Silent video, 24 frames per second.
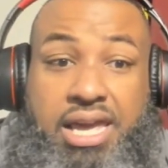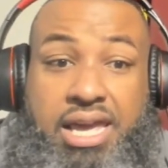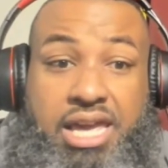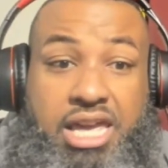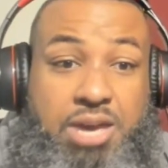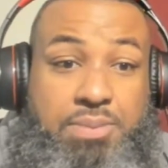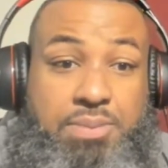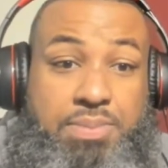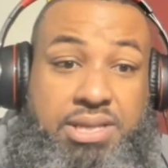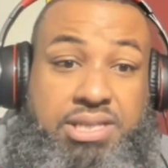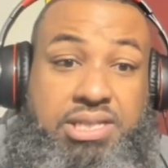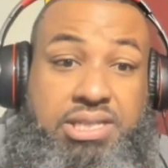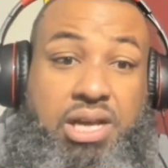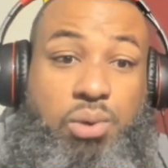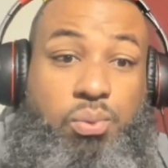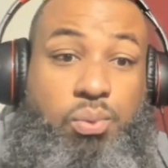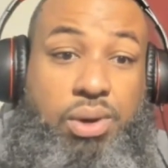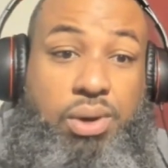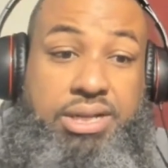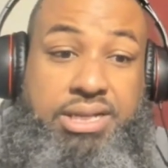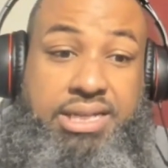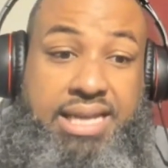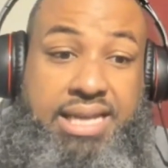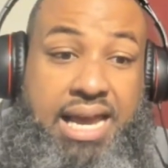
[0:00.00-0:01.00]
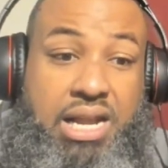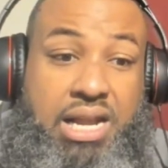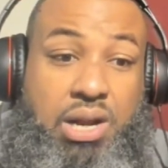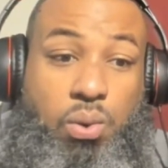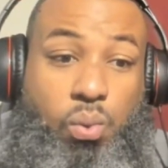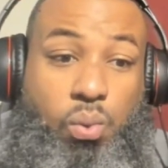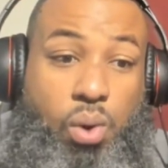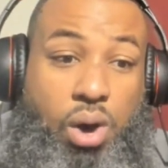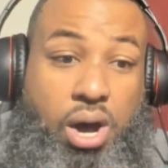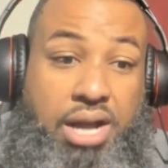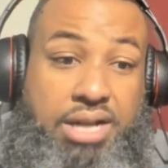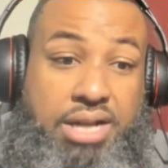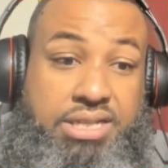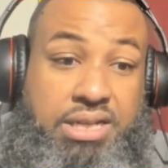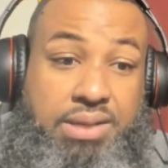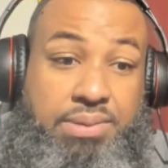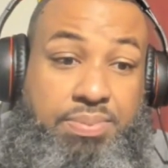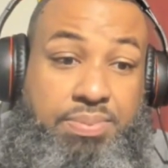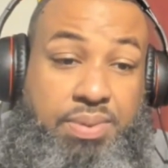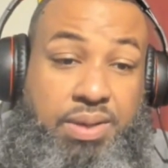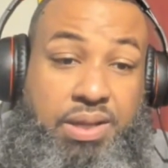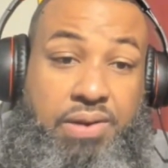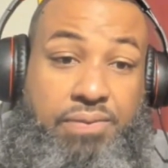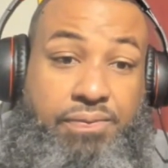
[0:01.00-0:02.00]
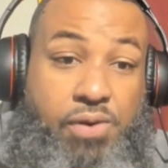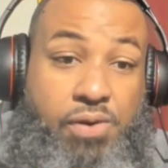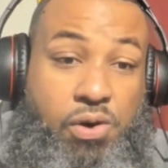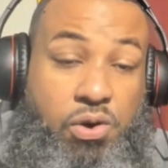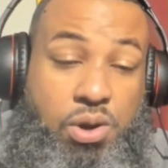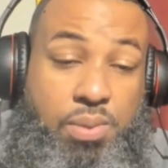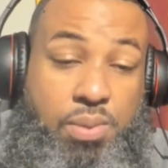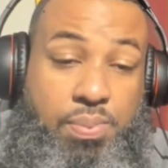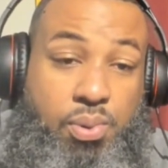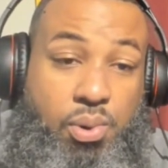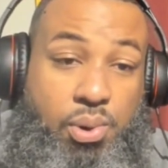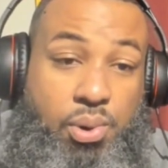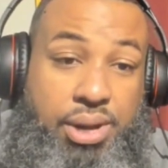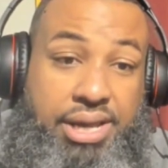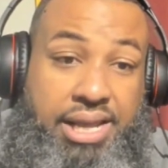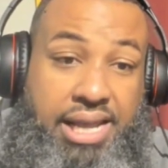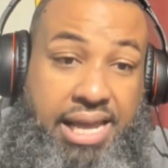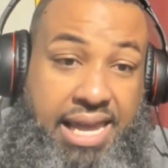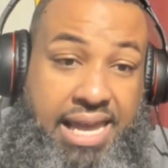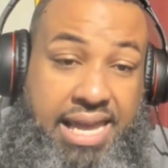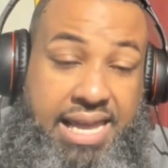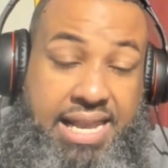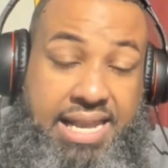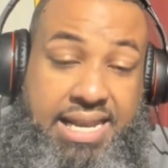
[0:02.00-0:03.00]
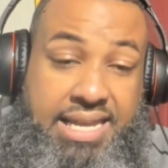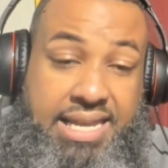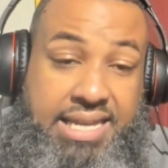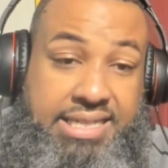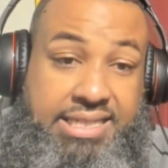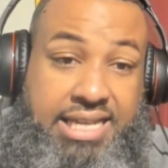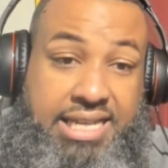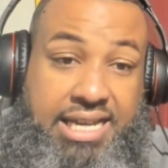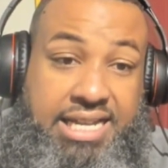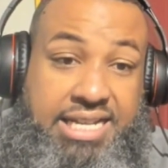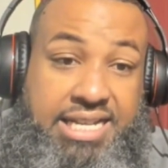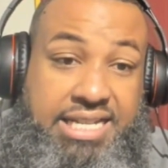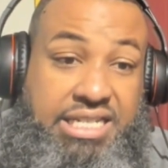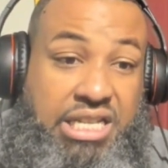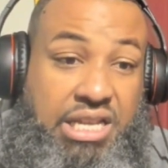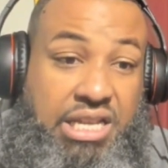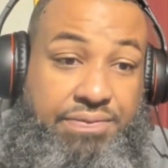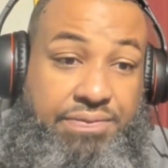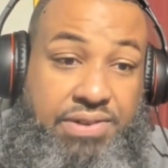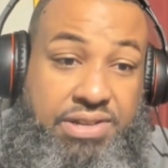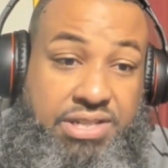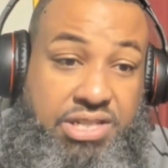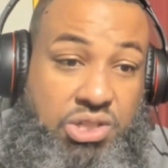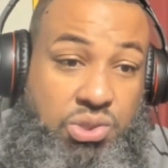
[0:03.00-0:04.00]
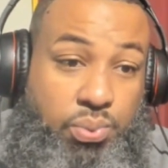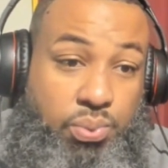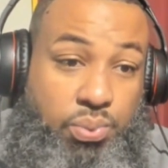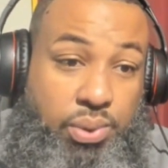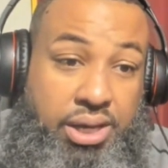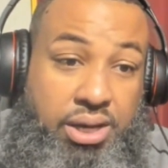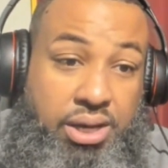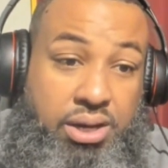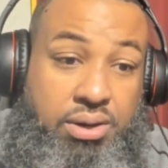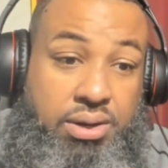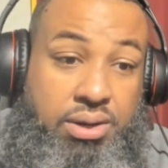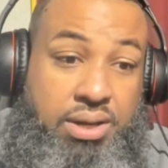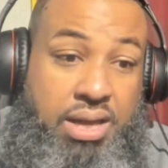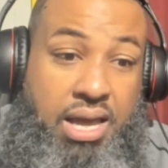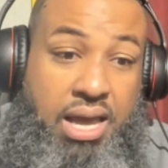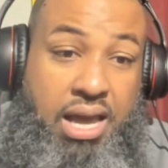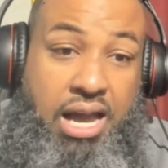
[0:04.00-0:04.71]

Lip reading: It'd be someone to kind of watch. It'd be the focal point in this defense as well,